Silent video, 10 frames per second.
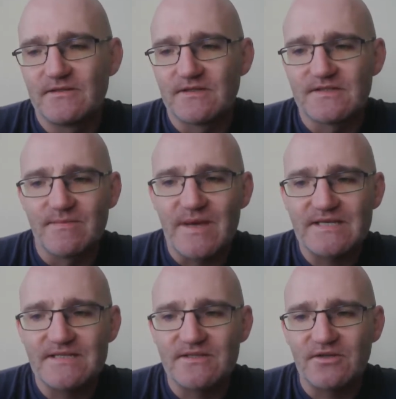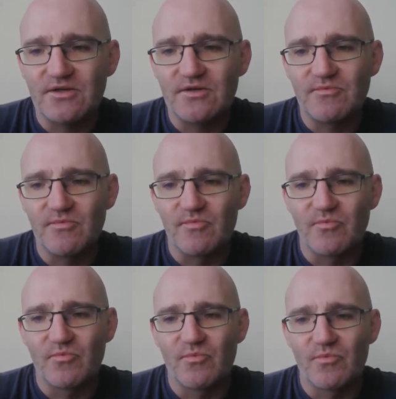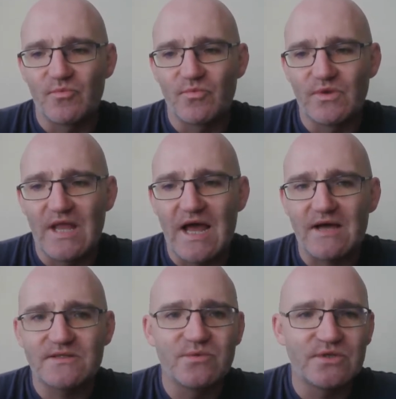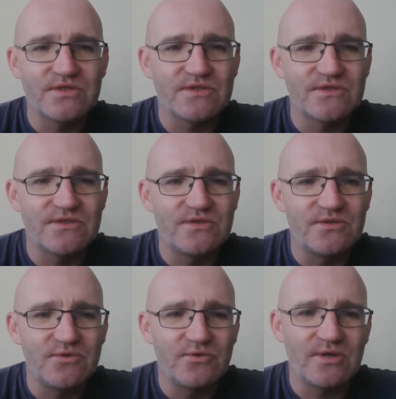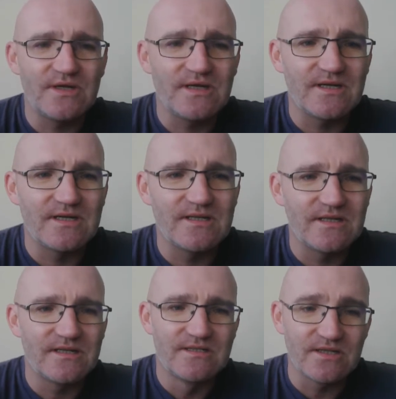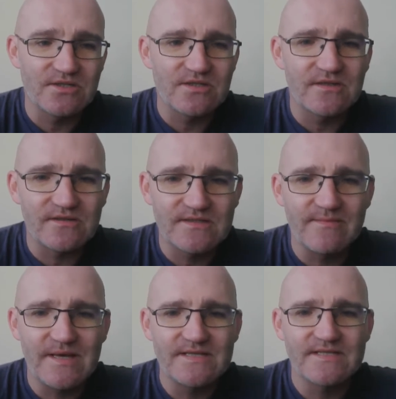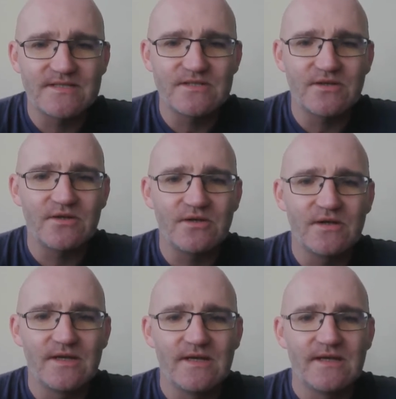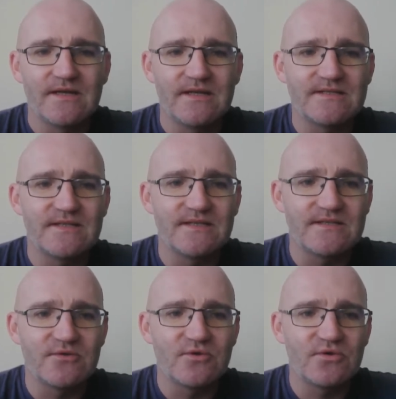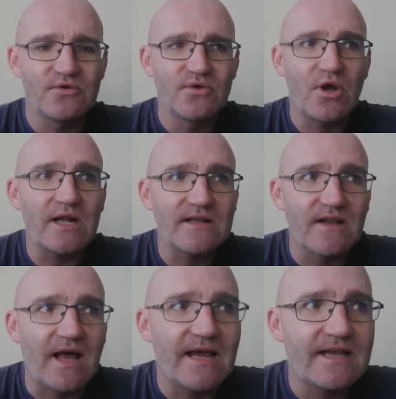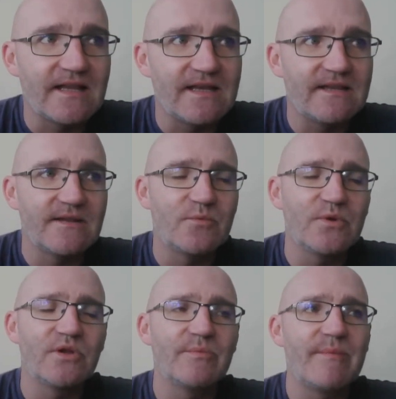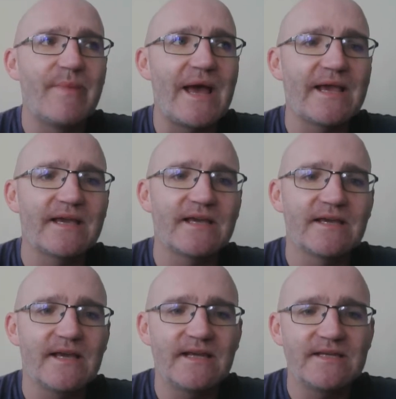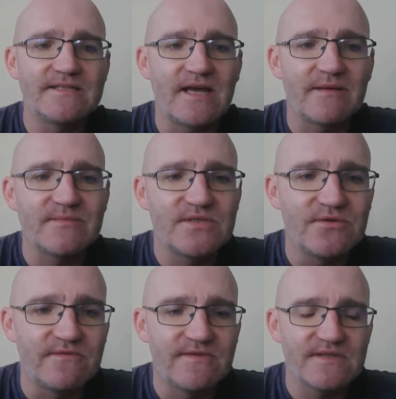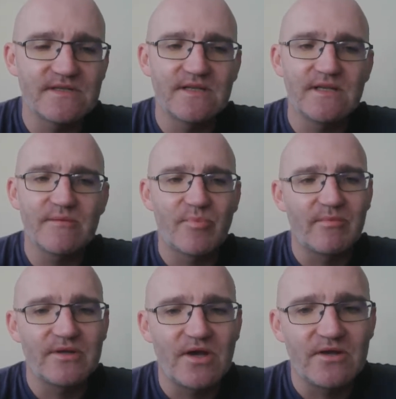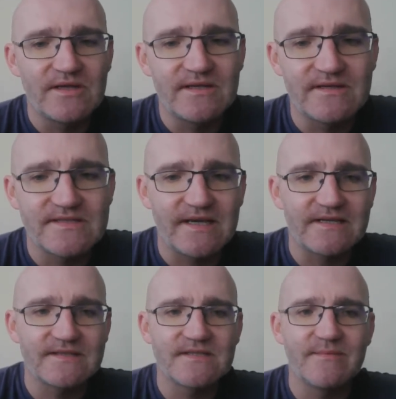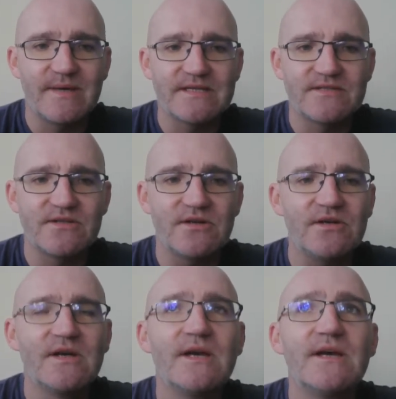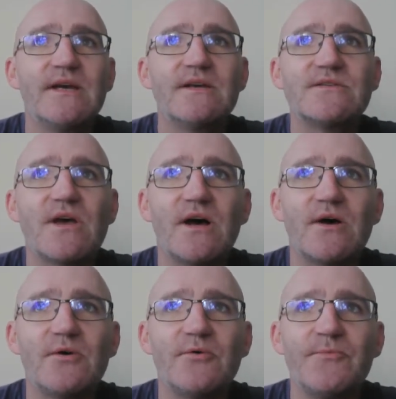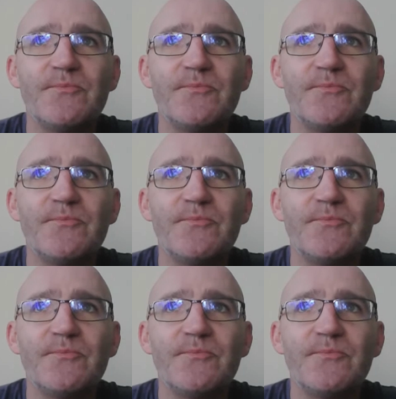the semester now switches to a digital semester. It's not likely that we'll be back anytime soon physically, probably only in the second semester. So